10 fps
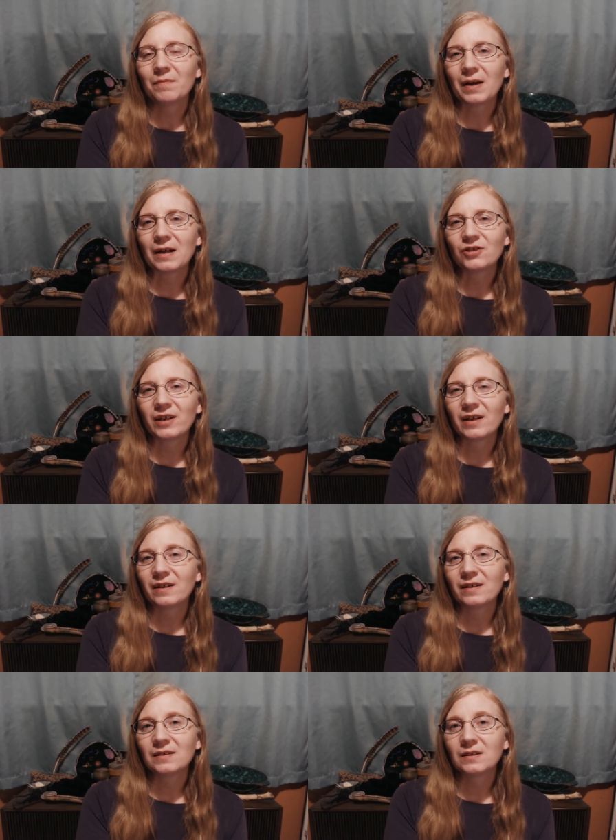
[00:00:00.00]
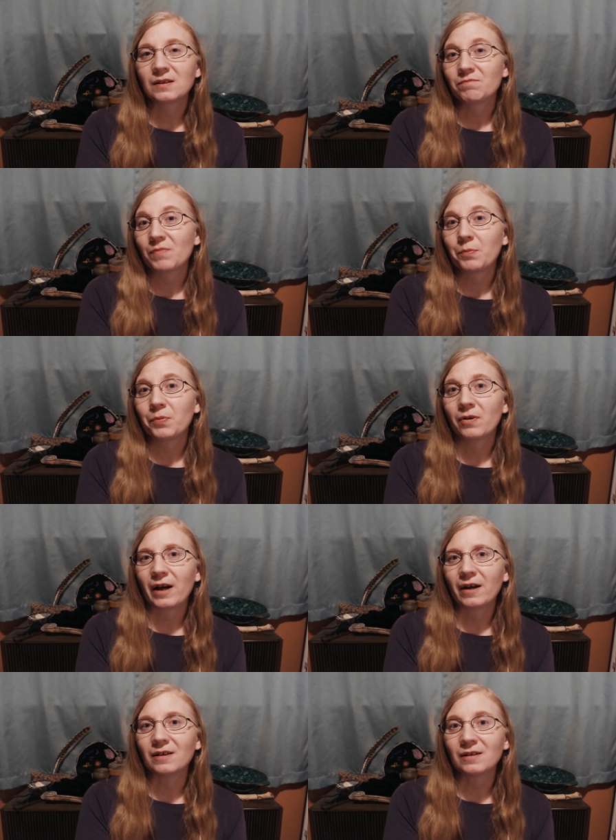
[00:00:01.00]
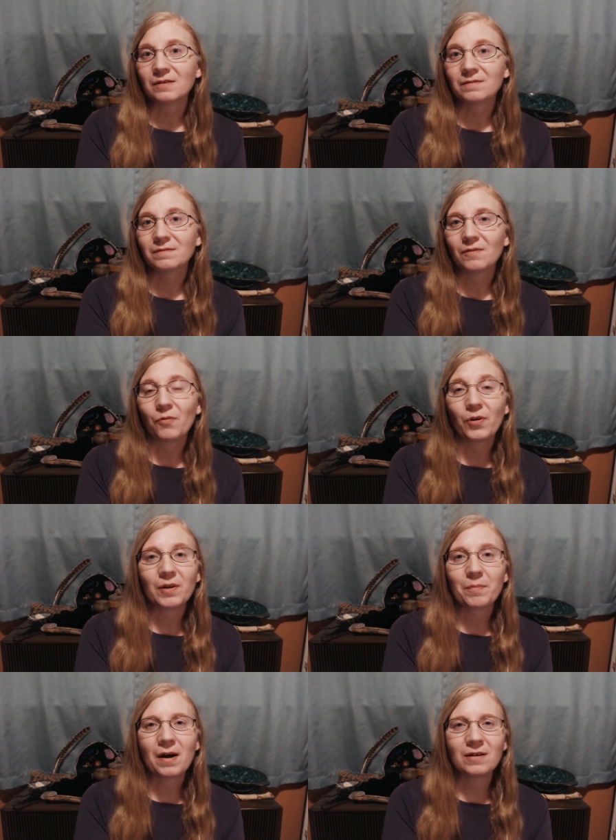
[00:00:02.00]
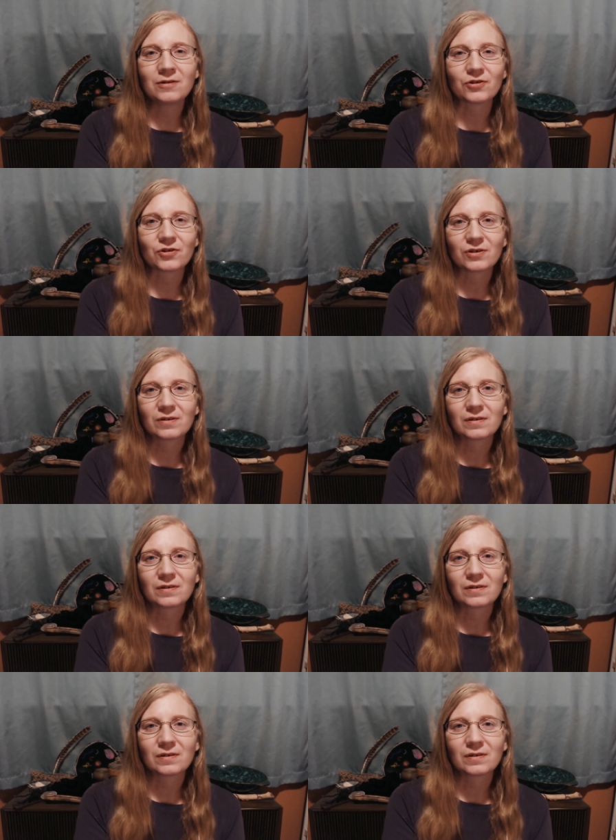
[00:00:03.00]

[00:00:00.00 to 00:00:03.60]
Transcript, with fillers: magic is prayer with a punch